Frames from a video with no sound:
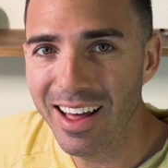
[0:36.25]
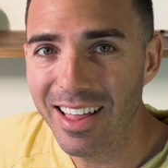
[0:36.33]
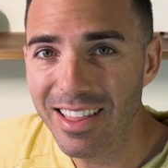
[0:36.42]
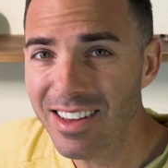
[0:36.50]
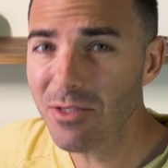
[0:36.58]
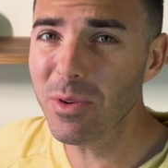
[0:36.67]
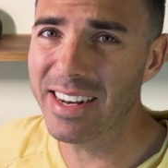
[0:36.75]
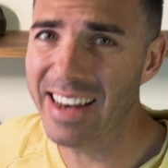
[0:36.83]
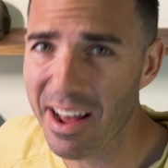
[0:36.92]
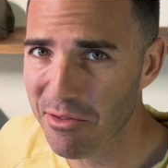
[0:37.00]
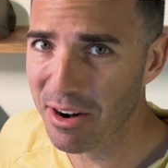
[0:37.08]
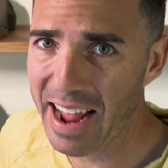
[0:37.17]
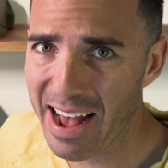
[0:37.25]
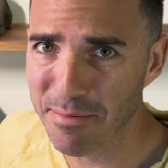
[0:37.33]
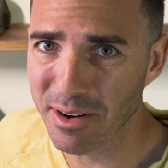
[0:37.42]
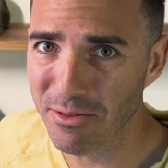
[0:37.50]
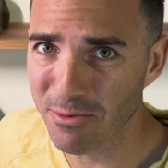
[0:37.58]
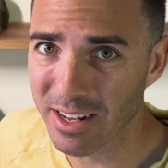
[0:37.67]
This would never
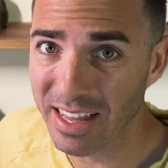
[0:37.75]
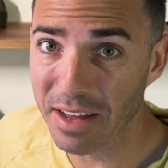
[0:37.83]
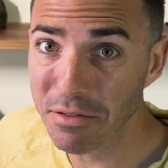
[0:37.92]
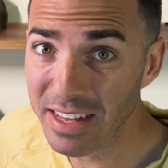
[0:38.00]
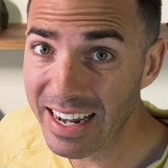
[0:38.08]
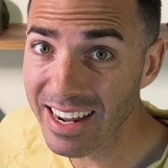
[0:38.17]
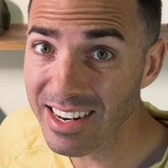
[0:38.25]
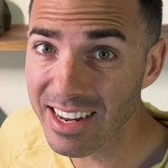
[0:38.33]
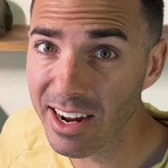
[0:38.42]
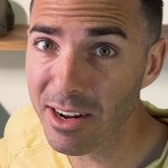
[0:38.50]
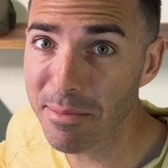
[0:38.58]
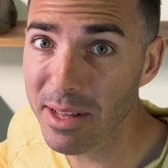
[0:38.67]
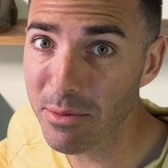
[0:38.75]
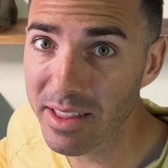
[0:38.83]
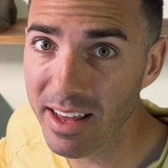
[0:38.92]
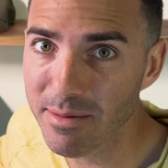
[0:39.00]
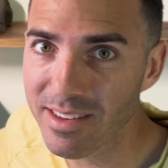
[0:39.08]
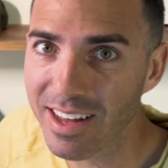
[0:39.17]
happen in real life. Canadian Tire competing with
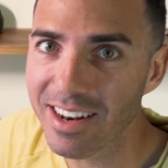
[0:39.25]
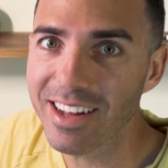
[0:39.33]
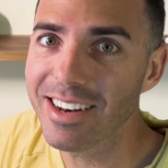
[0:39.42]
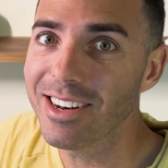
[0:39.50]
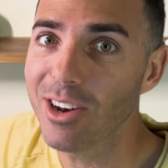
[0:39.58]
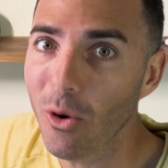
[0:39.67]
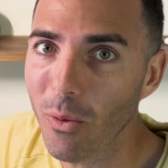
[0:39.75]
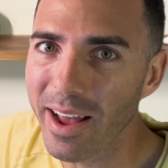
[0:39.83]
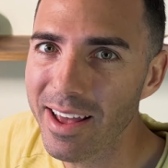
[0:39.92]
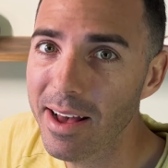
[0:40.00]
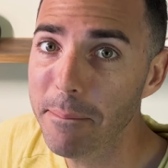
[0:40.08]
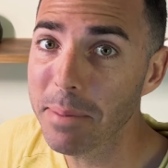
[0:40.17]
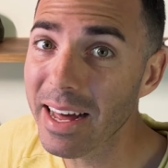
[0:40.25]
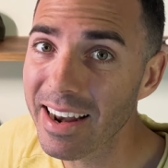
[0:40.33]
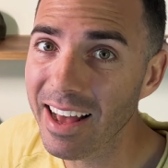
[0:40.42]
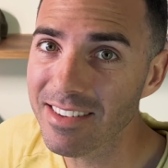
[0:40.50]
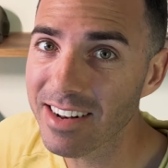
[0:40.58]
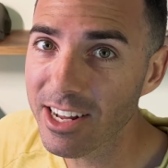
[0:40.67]
Amazon? No way. But
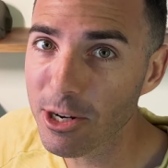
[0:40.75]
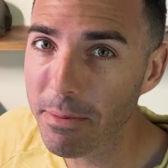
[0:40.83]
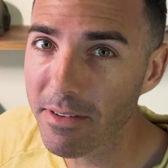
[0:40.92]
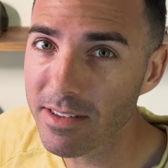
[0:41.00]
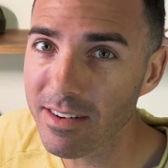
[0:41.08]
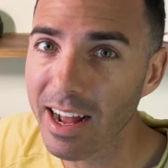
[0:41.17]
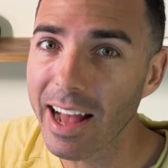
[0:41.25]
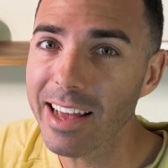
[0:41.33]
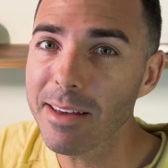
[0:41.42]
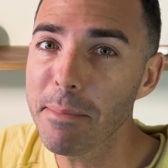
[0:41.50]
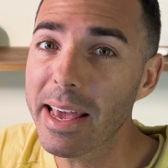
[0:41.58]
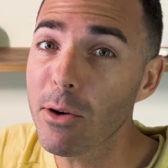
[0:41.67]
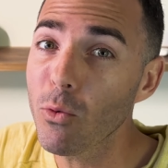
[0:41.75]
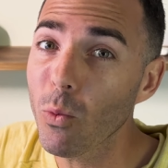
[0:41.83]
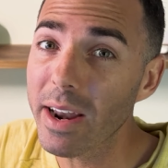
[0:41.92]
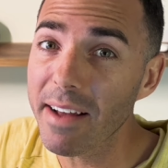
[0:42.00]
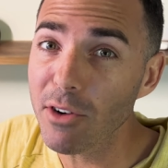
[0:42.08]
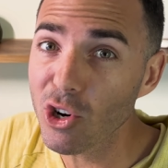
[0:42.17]
as an HR professor, I can make
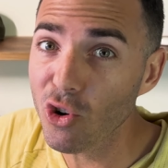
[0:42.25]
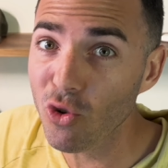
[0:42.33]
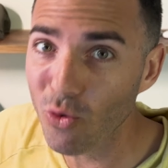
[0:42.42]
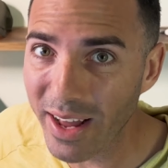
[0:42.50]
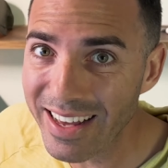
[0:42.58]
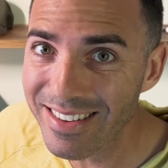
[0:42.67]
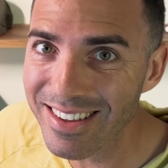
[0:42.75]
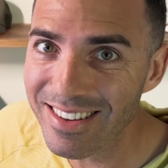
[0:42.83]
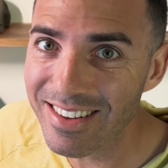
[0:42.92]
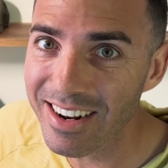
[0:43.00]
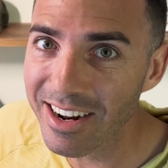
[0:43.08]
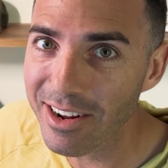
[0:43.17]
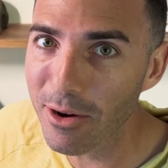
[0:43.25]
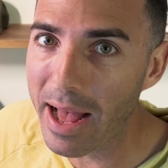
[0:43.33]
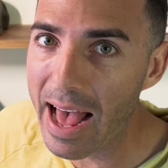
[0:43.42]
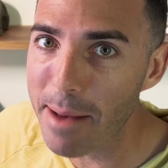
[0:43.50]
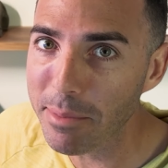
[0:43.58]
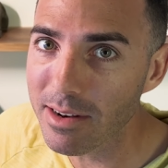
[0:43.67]
whatever crazy scenario
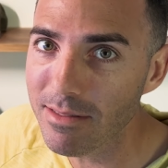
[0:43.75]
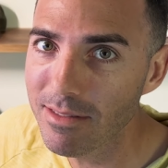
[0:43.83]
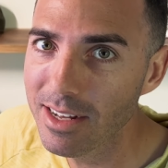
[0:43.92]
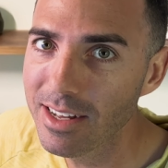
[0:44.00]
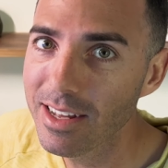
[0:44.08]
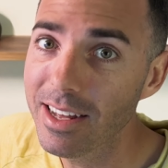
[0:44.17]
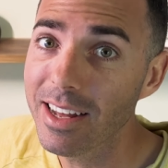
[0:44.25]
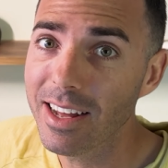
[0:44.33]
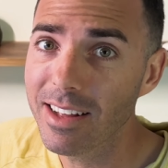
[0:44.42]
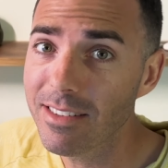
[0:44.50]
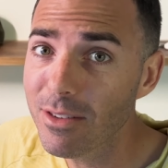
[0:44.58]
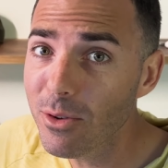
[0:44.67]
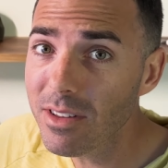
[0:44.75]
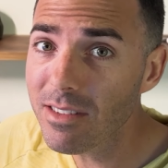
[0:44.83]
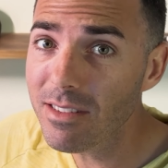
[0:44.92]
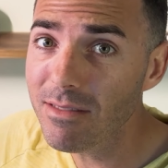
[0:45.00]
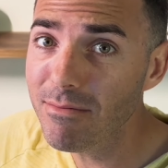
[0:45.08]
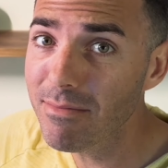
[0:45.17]
happen, and
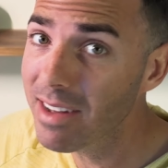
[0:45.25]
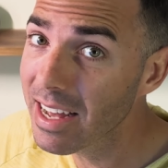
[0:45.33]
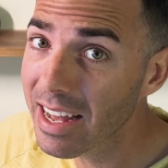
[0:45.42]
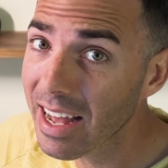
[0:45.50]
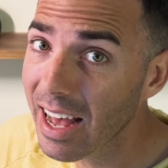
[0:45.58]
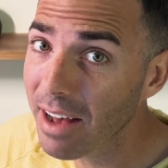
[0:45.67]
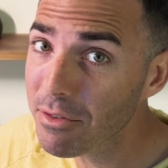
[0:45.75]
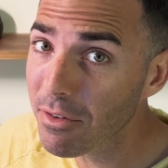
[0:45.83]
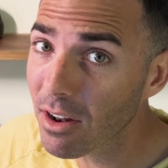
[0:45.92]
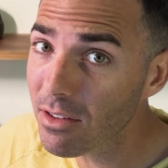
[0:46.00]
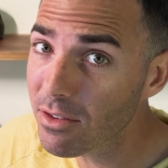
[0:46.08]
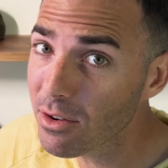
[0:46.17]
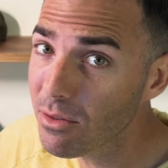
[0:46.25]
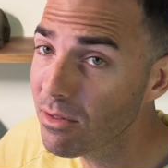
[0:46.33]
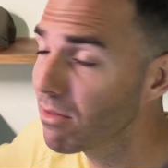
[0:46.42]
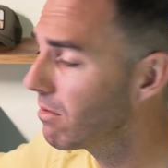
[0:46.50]
students have to follow suit.